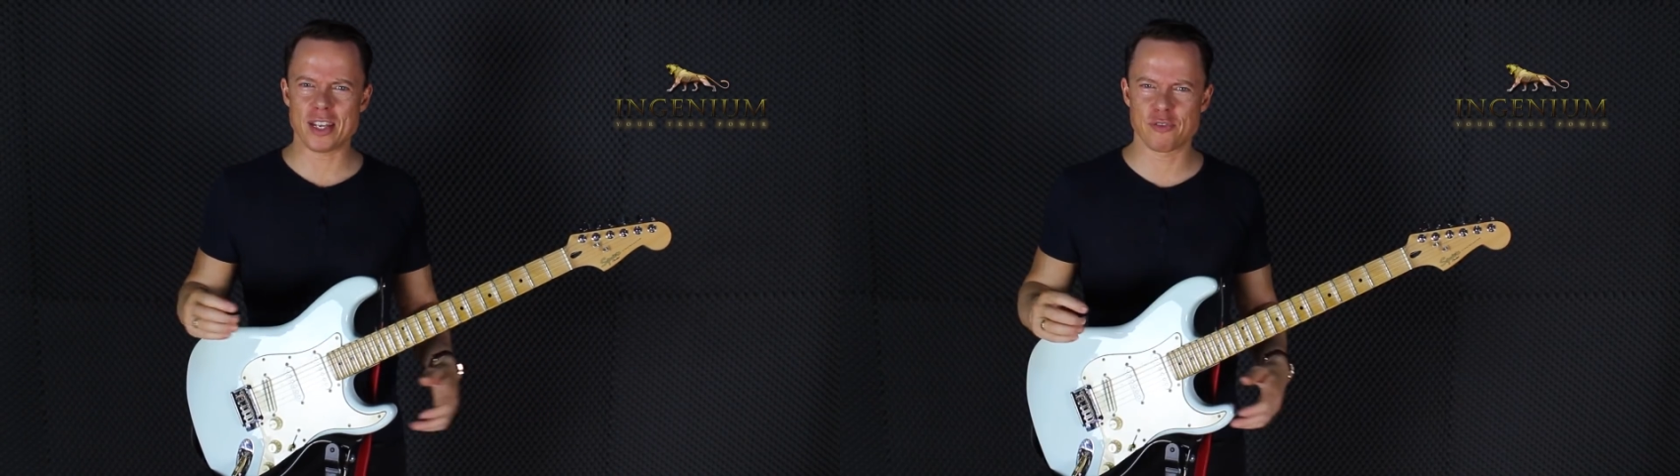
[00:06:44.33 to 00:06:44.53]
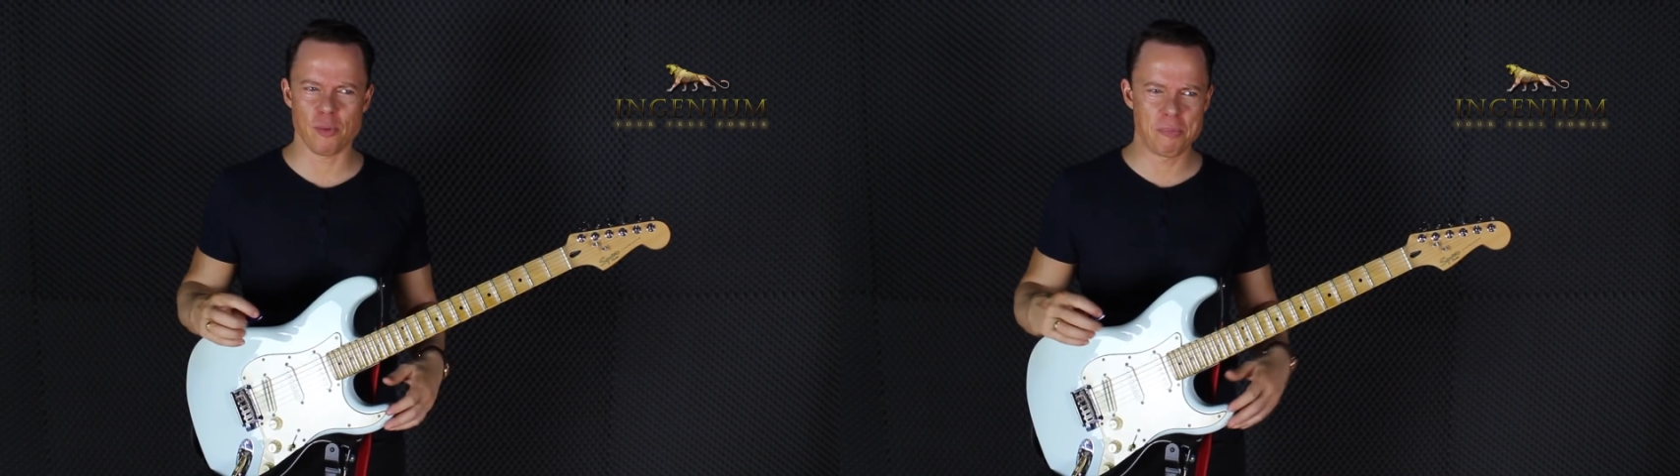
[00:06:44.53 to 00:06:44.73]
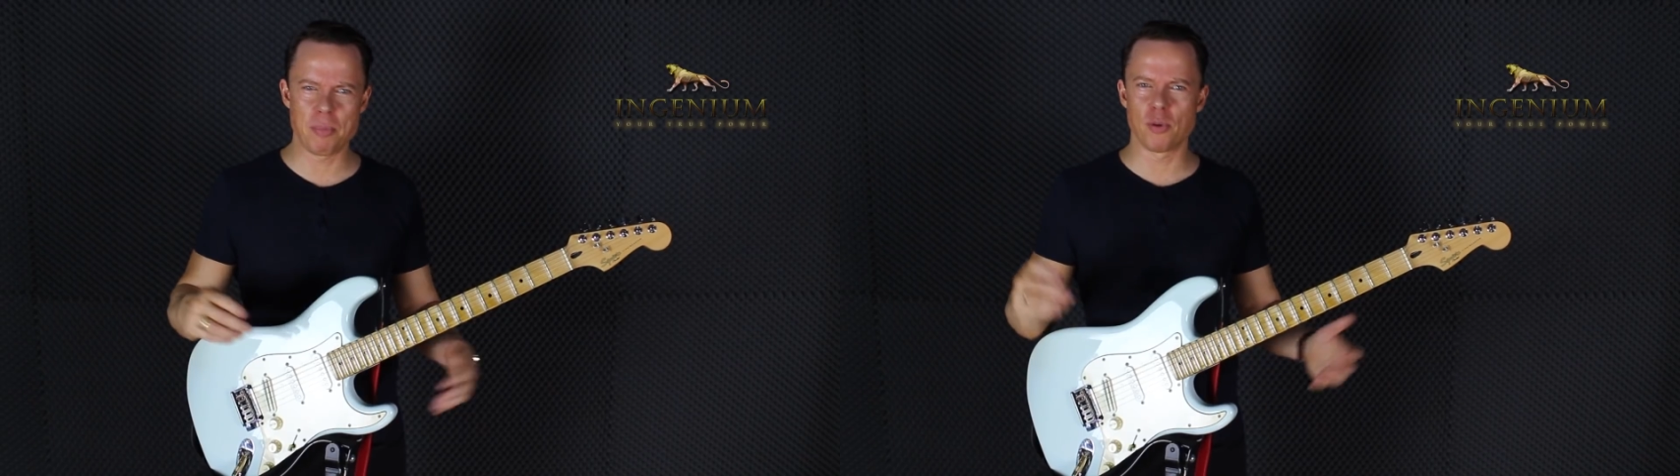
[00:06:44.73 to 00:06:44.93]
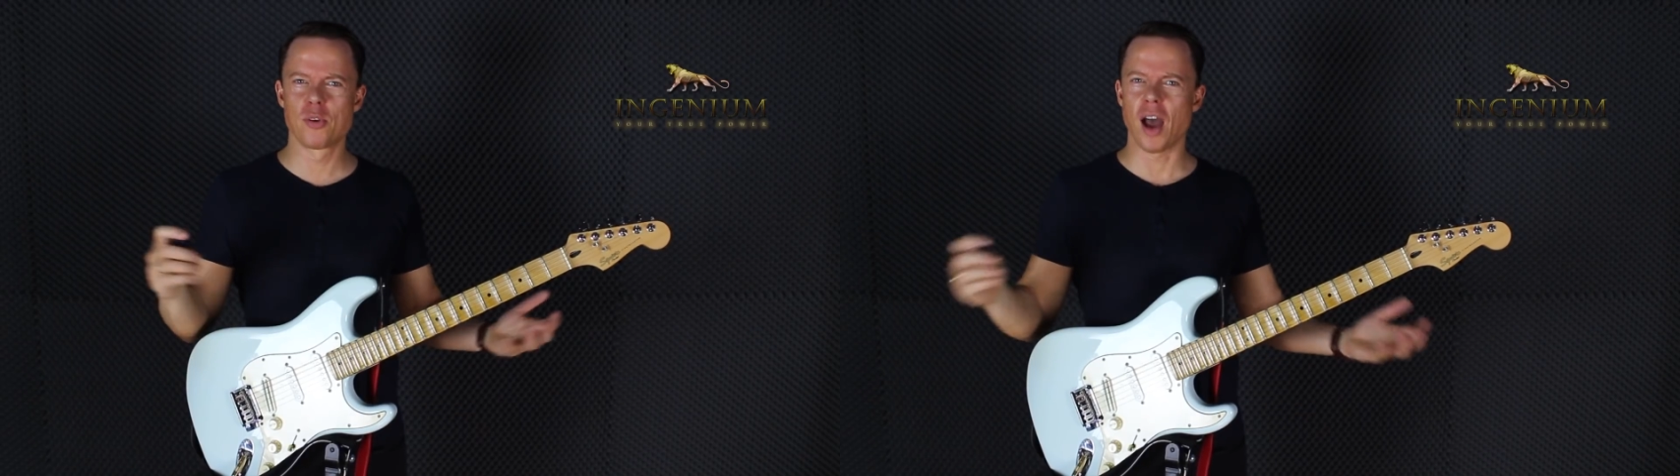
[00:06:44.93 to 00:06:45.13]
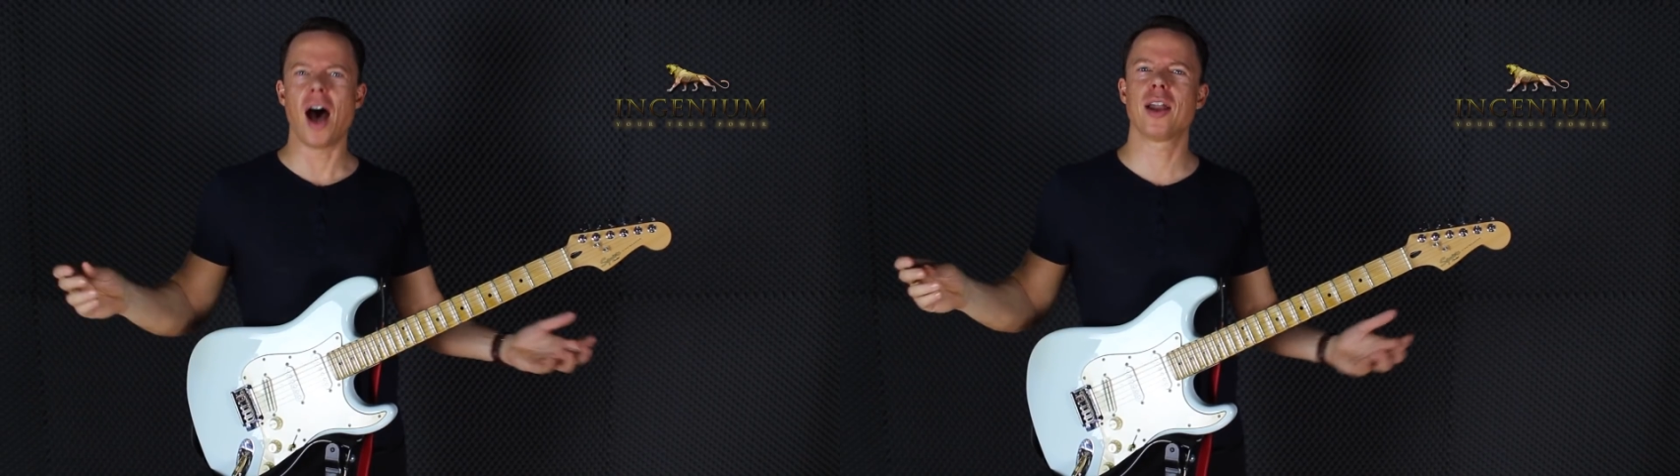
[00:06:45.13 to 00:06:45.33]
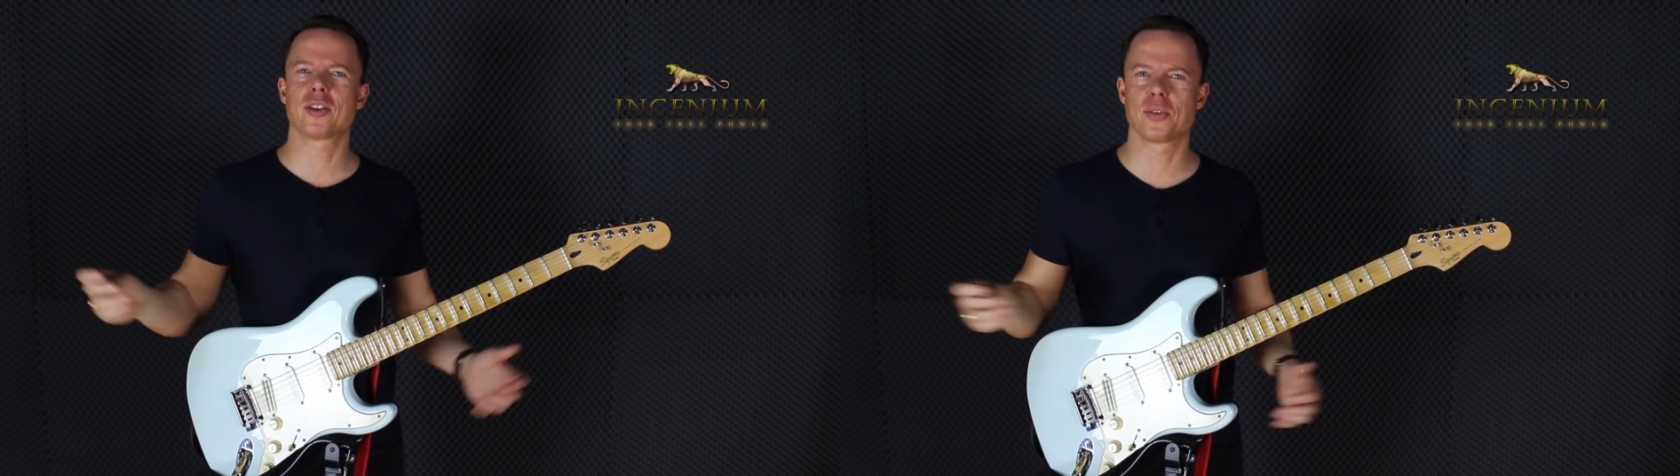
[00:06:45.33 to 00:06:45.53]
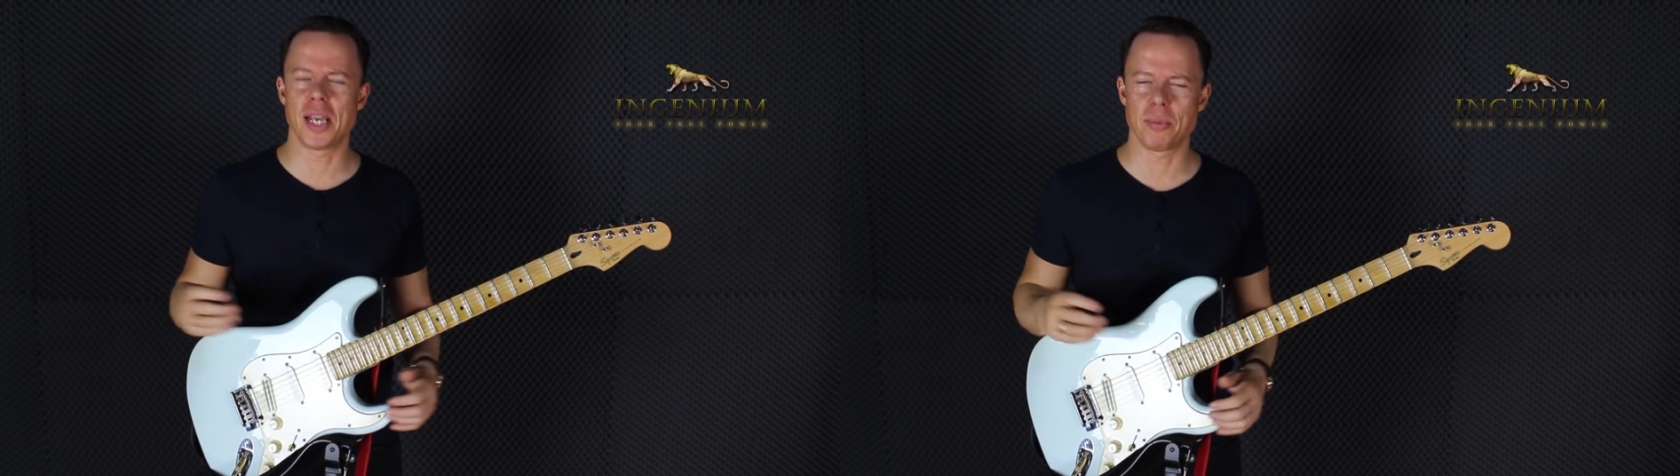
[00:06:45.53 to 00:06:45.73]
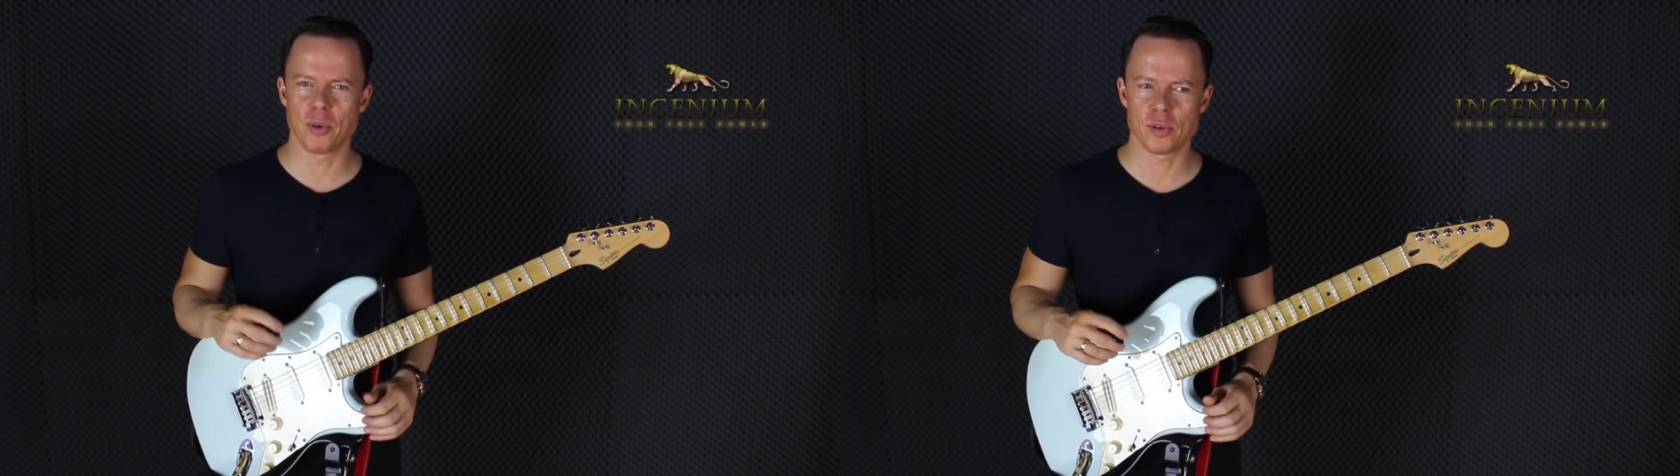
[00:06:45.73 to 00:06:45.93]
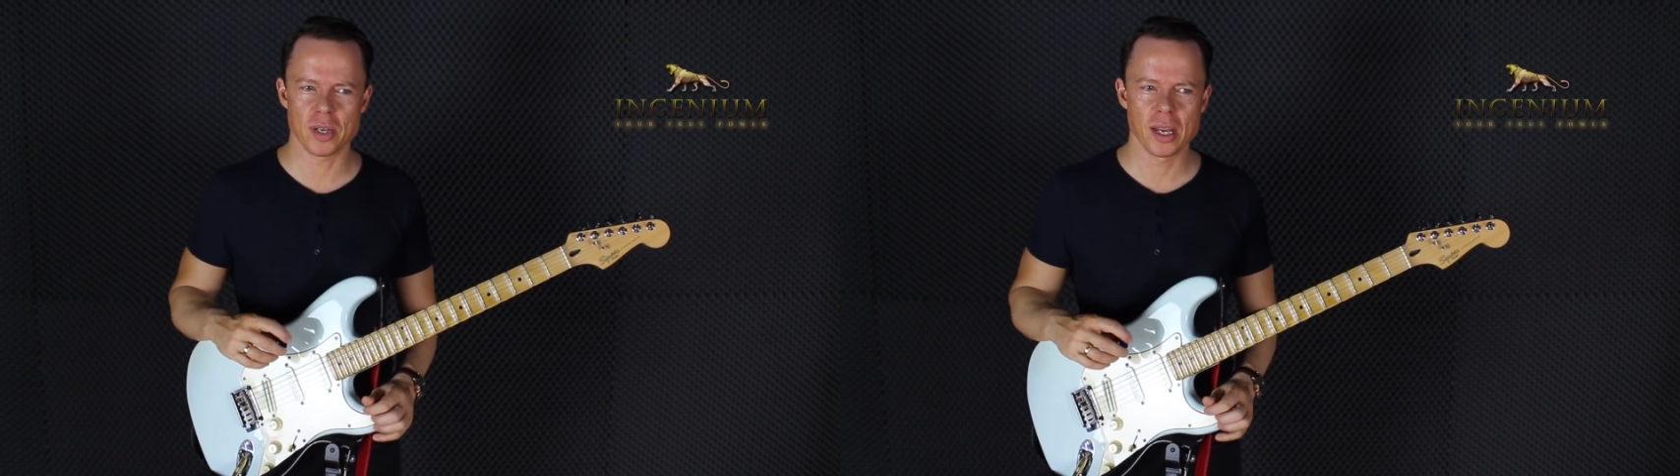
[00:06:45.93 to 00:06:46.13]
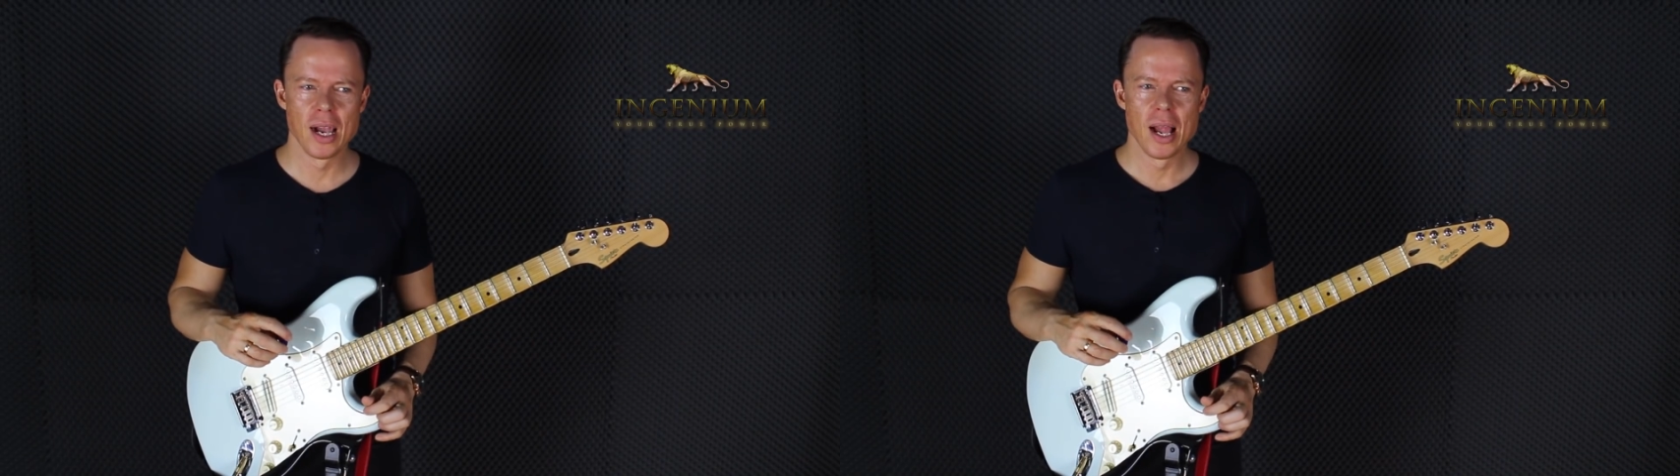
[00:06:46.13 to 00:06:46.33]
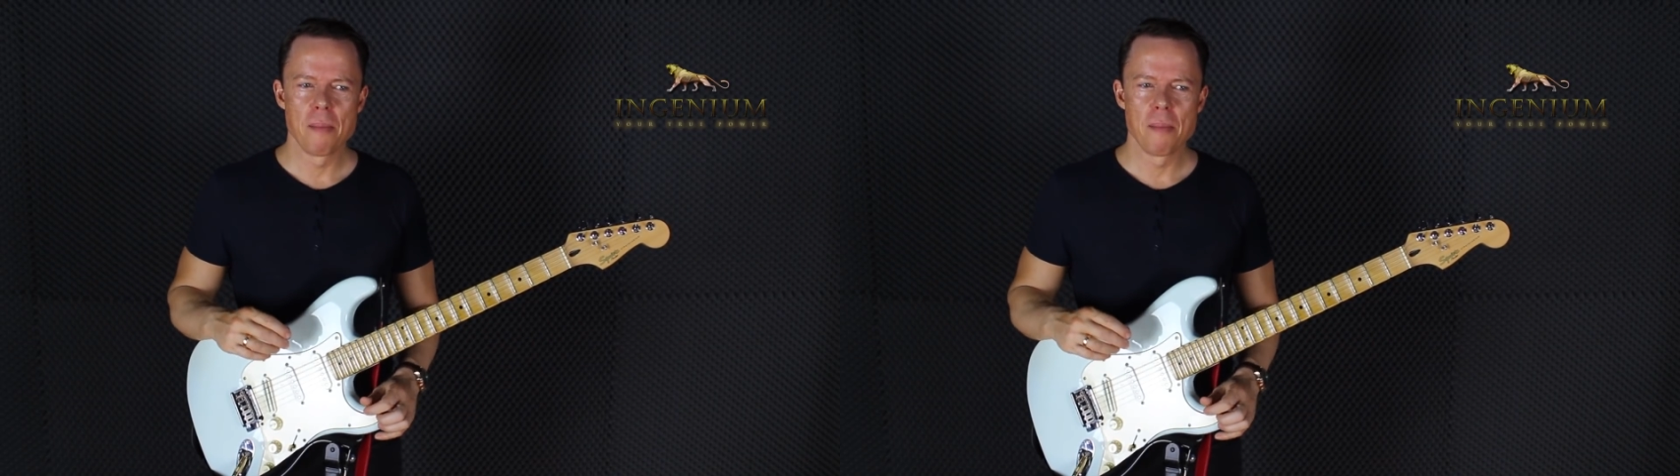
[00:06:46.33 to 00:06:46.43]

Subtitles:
That's for people who can't create music.